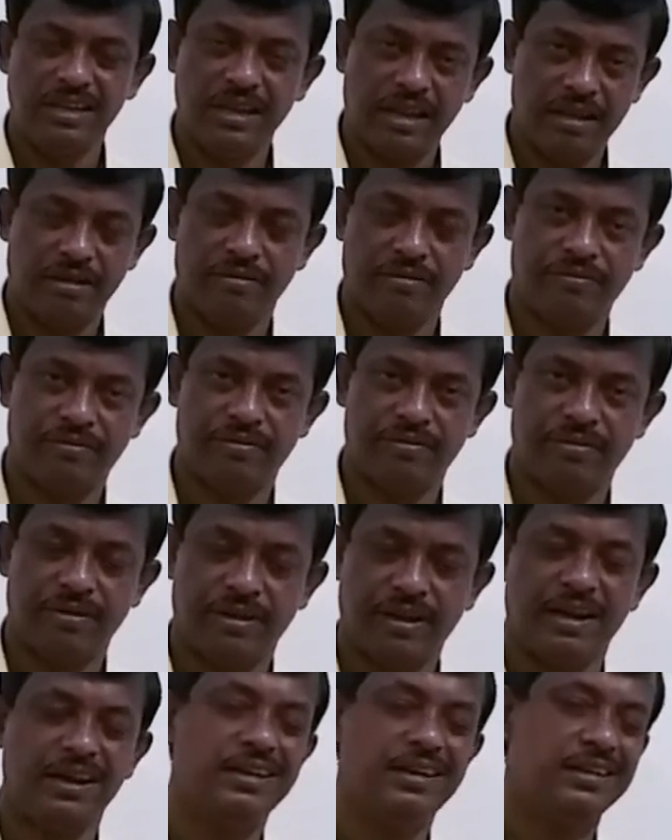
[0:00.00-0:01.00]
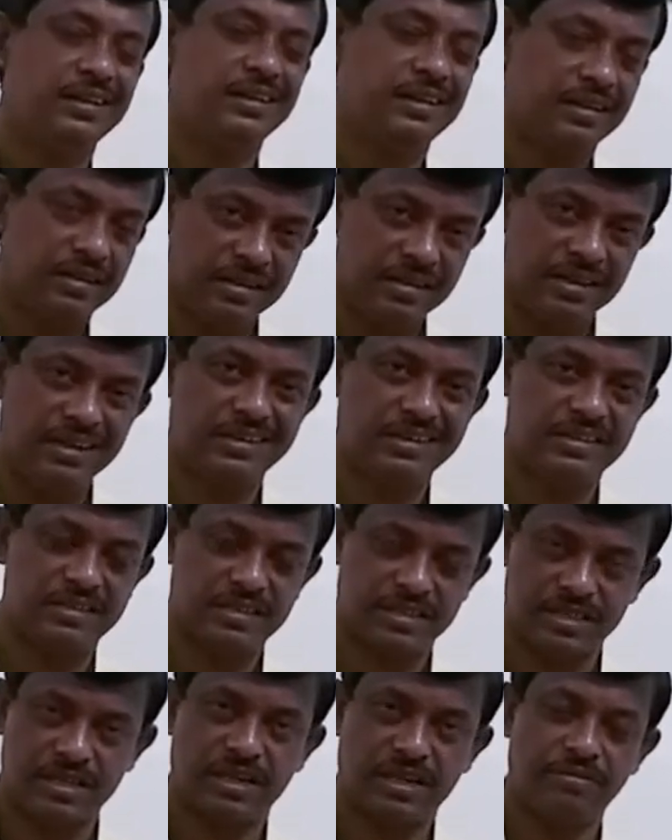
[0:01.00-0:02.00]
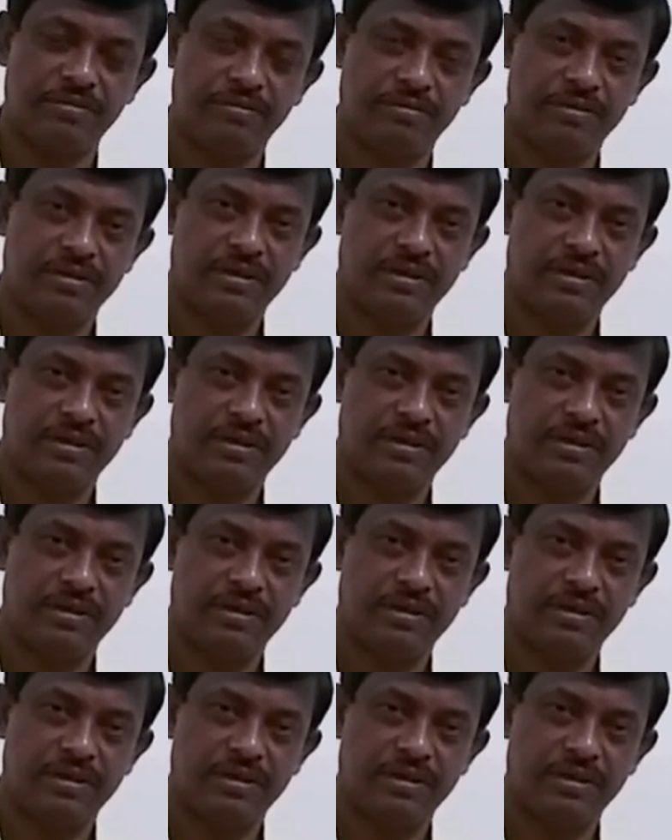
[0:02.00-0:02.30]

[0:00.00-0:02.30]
F and E intersection F